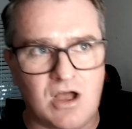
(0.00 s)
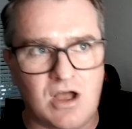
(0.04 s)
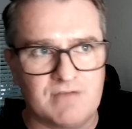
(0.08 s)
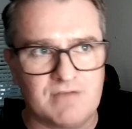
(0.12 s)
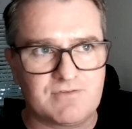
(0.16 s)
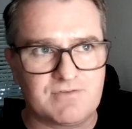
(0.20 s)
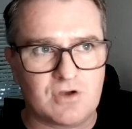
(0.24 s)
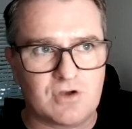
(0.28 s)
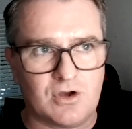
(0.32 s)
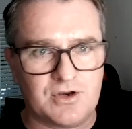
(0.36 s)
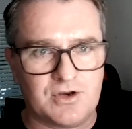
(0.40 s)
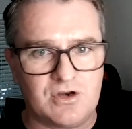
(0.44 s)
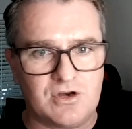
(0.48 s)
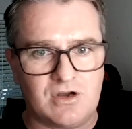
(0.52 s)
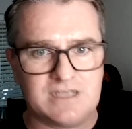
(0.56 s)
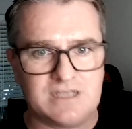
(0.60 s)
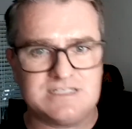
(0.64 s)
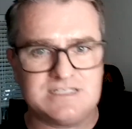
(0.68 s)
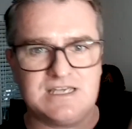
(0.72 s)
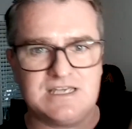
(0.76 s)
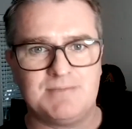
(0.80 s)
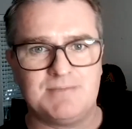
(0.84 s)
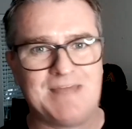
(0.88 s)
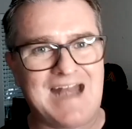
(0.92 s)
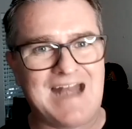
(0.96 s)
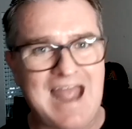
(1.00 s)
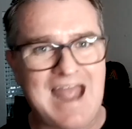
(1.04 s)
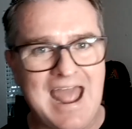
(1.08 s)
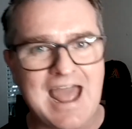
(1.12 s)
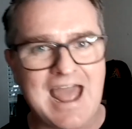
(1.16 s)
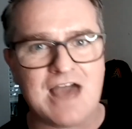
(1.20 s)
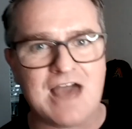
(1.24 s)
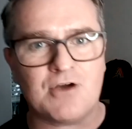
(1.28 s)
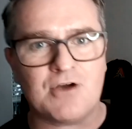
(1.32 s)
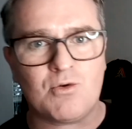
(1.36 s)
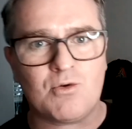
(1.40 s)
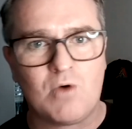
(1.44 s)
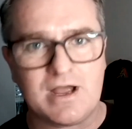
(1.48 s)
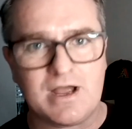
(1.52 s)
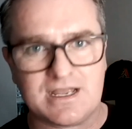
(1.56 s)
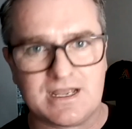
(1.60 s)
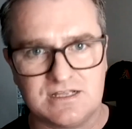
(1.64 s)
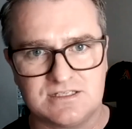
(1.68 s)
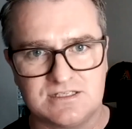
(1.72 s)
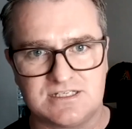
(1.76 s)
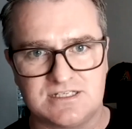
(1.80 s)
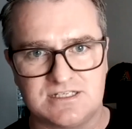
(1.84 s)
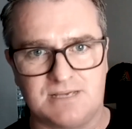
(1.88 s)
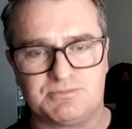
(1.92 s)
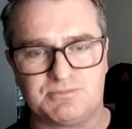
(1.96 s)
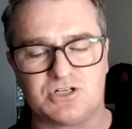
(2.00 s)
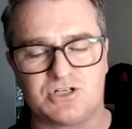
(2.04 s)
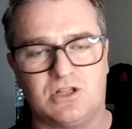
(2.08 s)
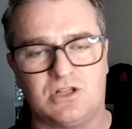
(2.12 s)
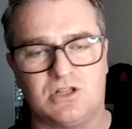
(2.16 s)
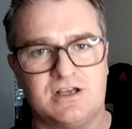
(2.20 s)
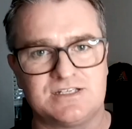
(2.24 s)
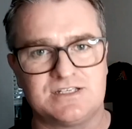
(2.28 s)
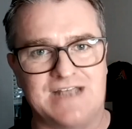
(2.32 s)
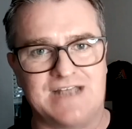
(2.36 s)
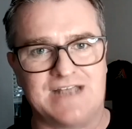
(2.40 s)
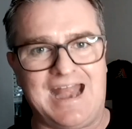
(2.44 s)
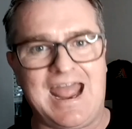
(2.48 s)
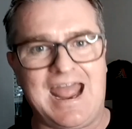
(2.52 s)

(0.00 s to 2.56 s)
I've got an idea, but how do I conceptualize it?